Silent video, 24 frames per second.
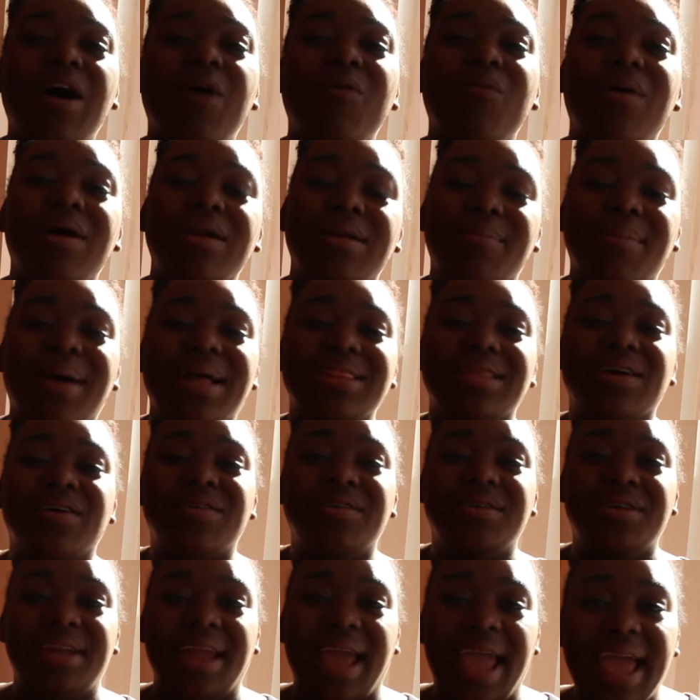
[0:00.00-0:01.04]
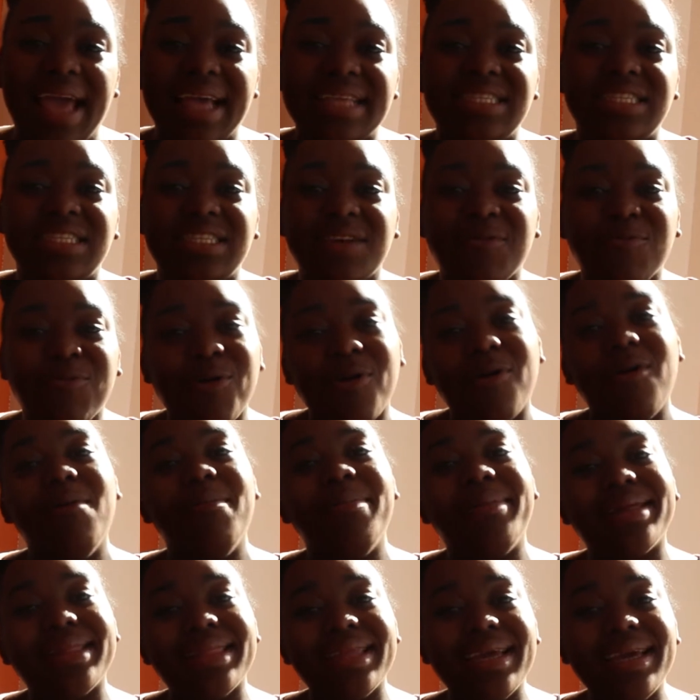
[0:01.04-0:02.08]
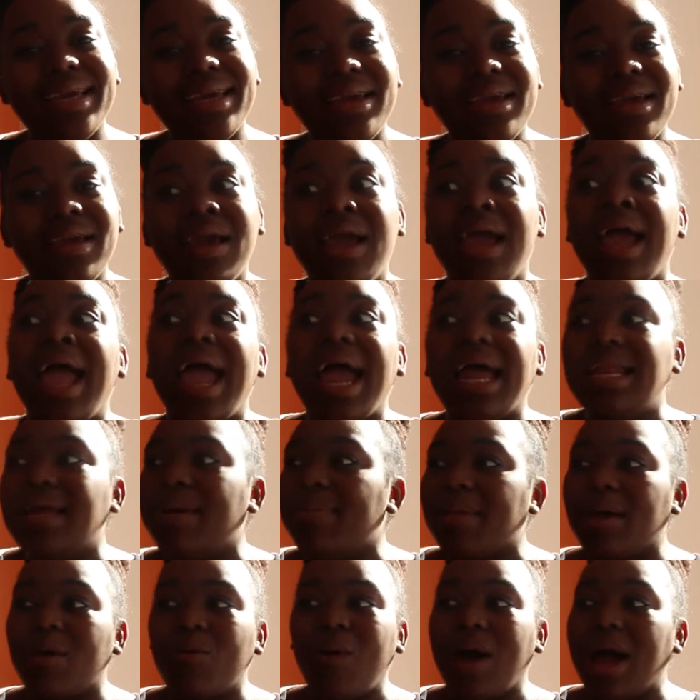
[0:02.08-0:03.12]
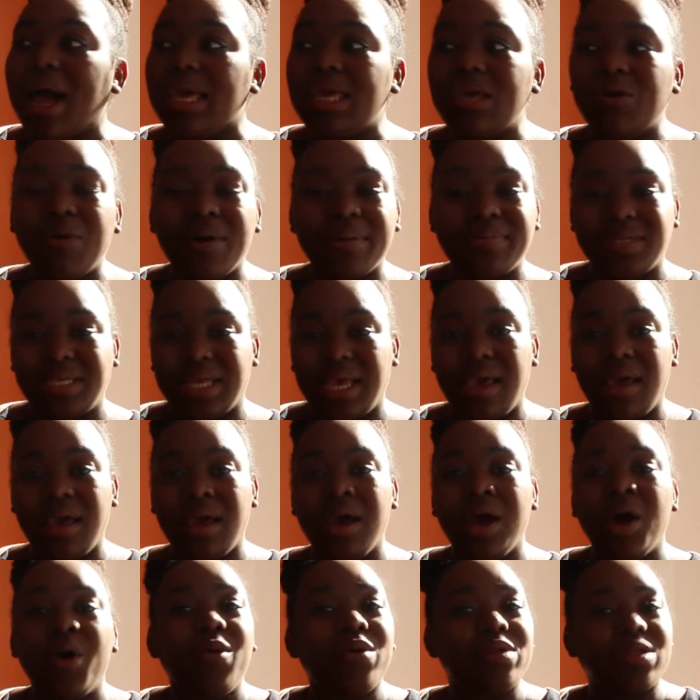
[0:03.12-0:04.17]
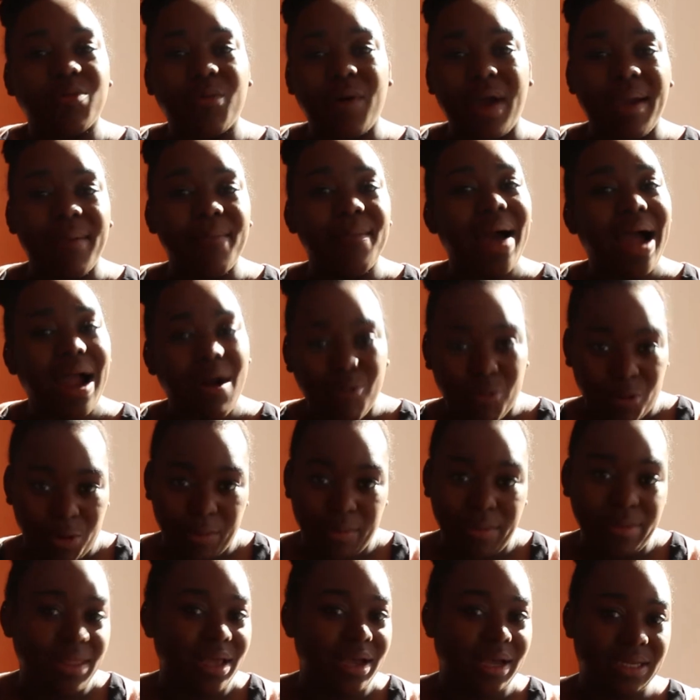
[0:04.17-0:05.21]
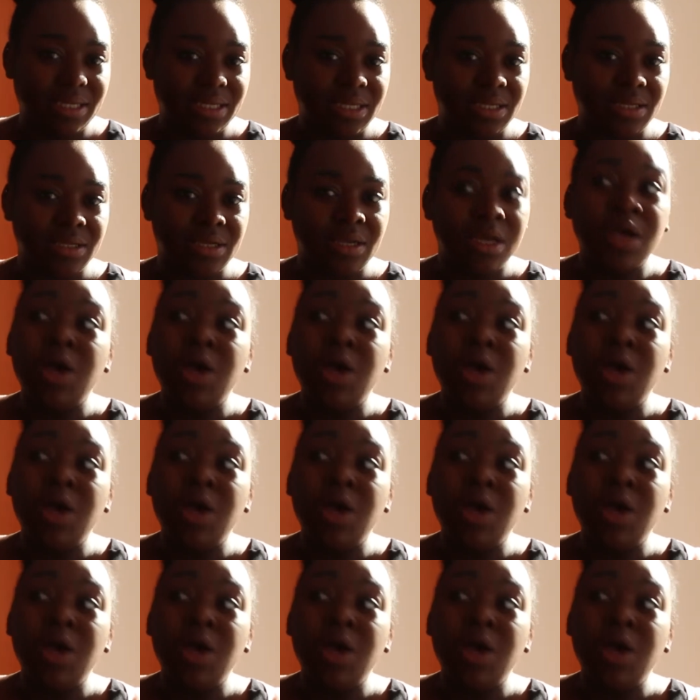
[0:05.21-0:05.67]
I wanted my little nasty room clean? And I'm like, why are you upset with the way my room looks?